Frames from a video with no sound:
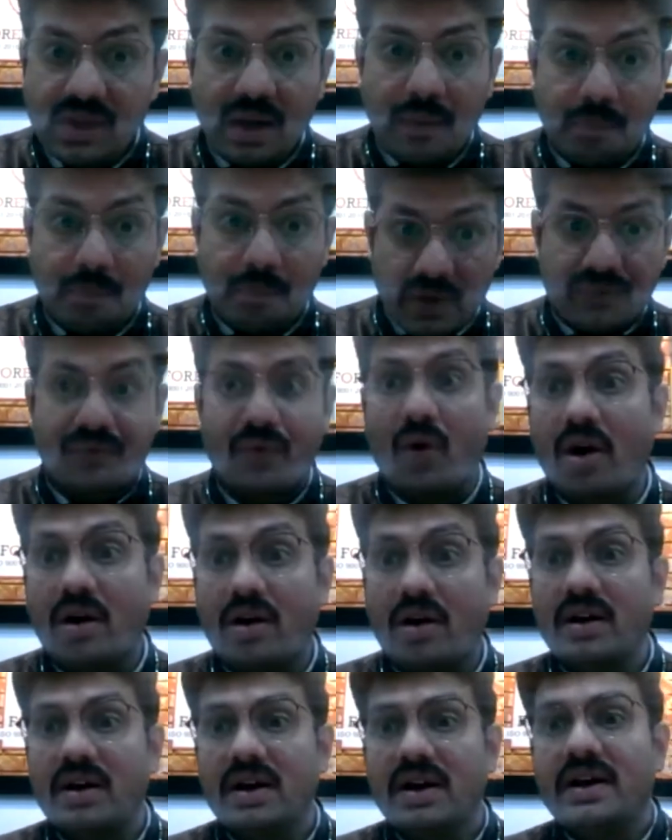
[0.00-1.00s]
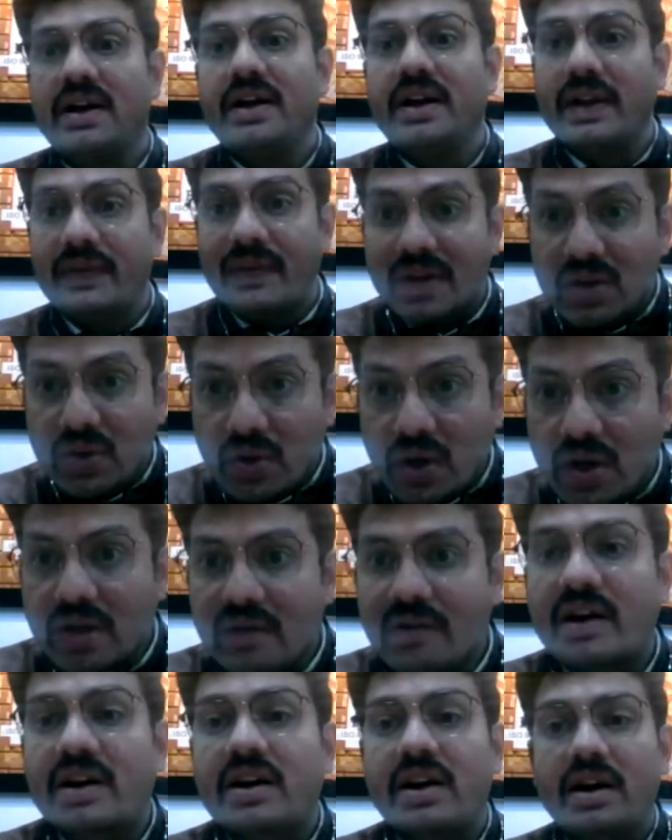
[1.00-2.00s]
before even you are,
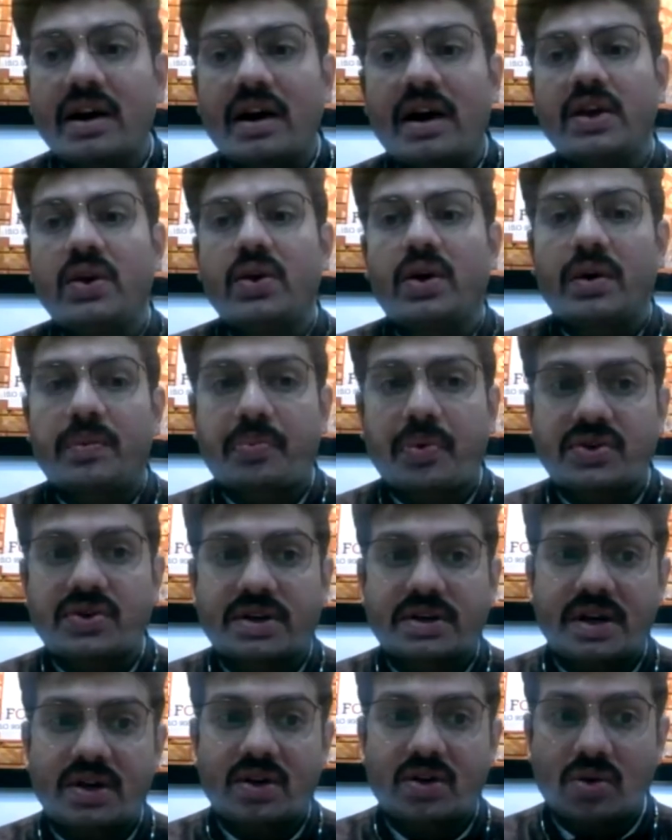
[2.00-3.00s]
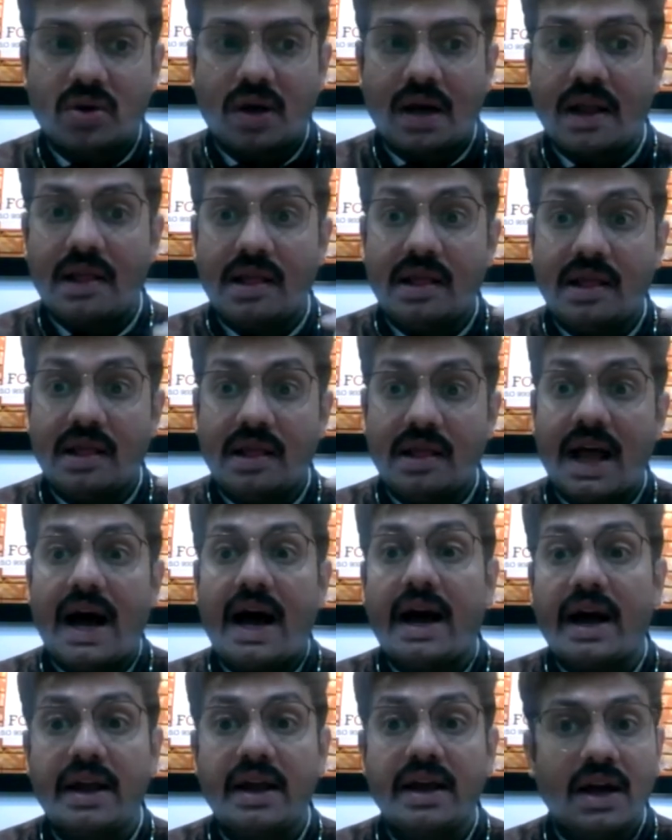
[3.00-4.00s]
you are, uh, you are projecting a
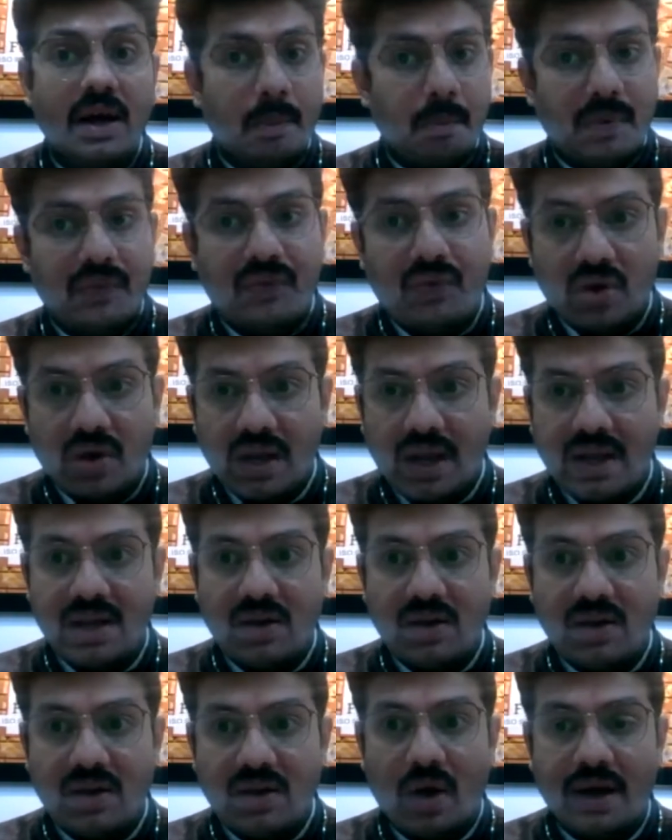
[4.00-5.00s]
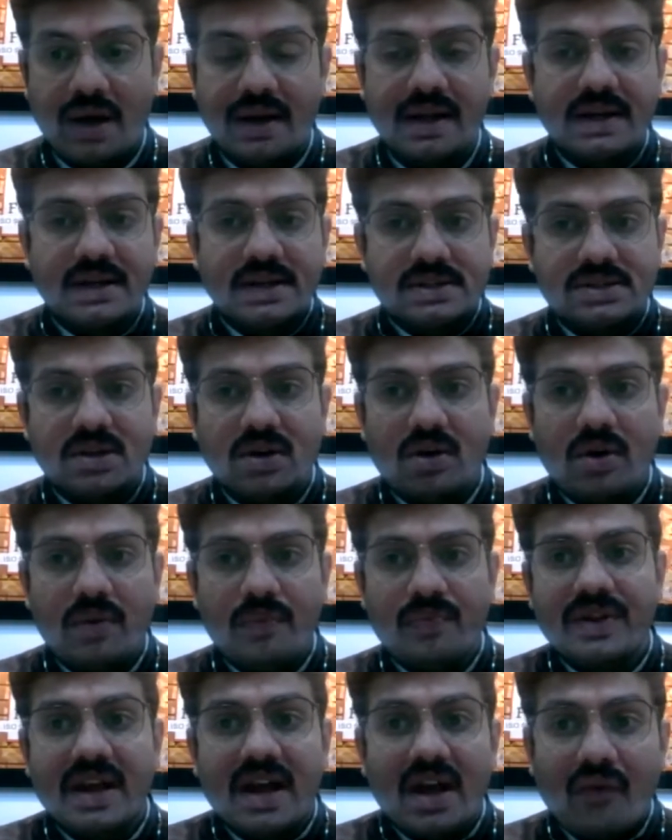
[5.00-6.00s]
lie before anyone. So
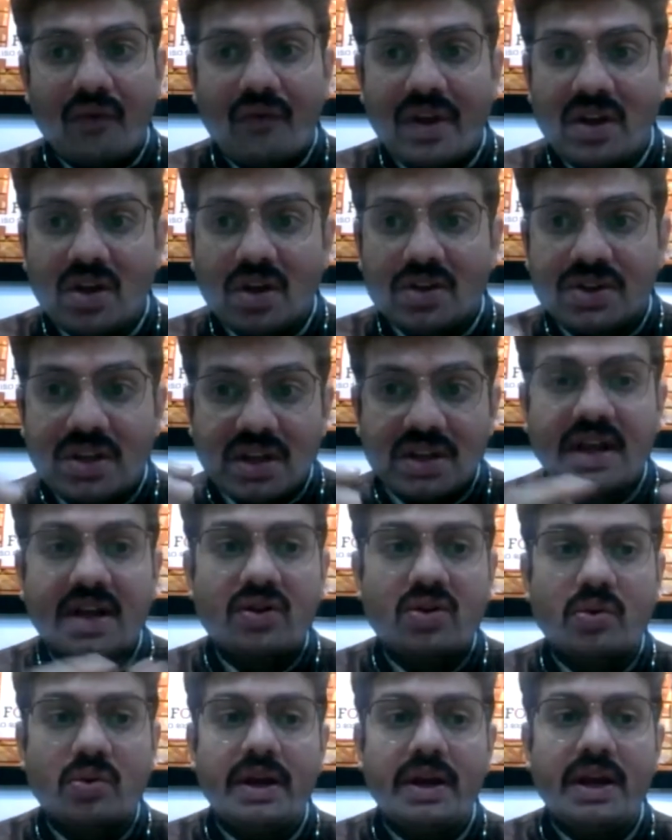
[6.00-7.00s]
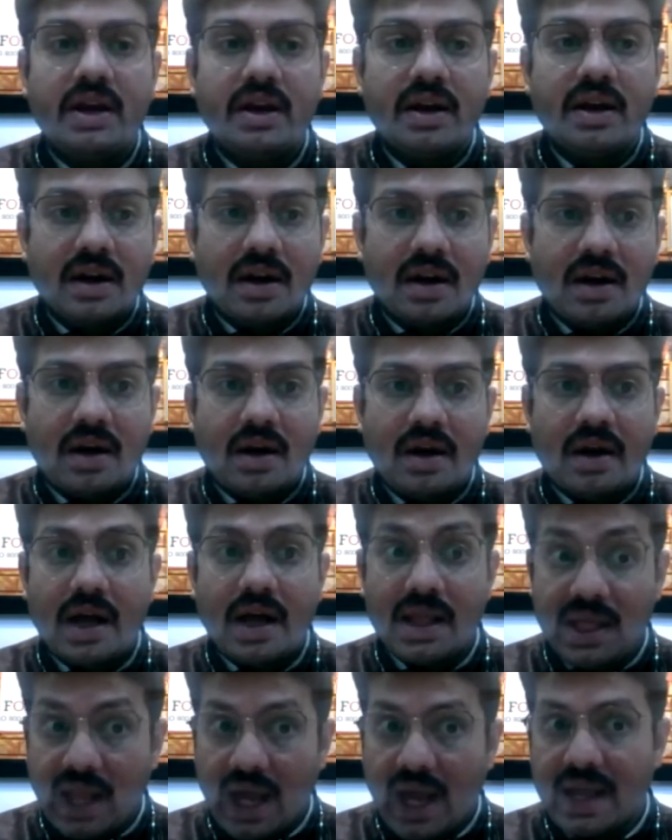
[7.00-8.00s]
when you're thinking to be uh,
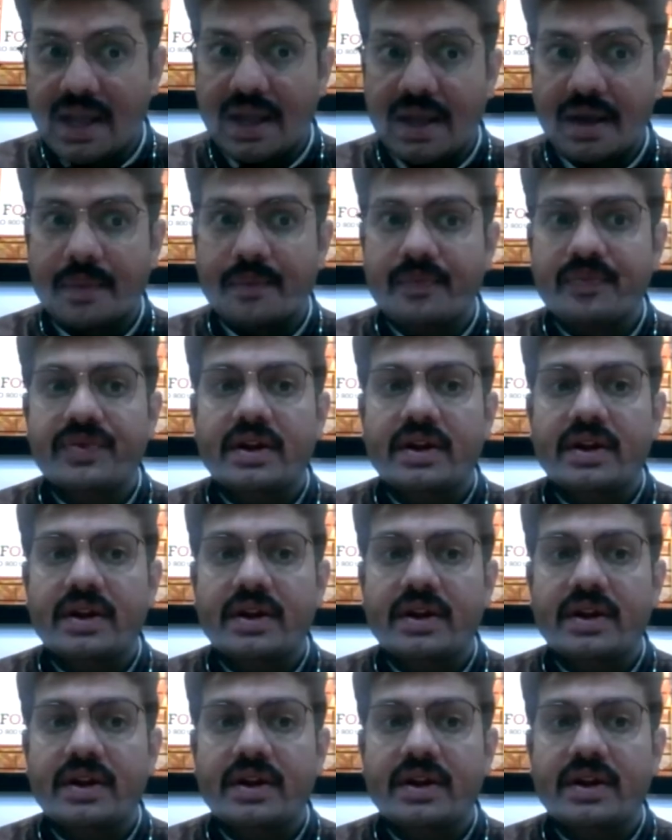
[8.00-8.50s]
lying,